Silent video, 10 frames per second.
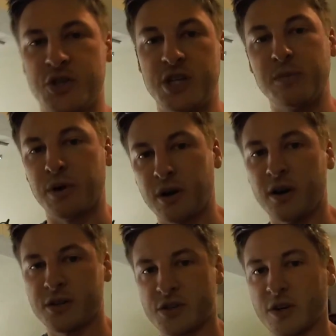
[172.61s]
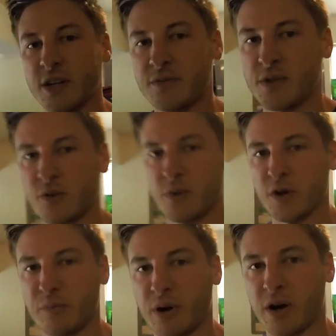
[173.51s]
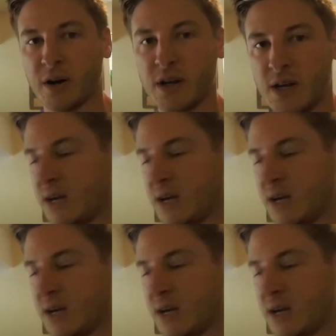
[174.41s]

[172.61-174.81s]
cheaper alternative to the real part.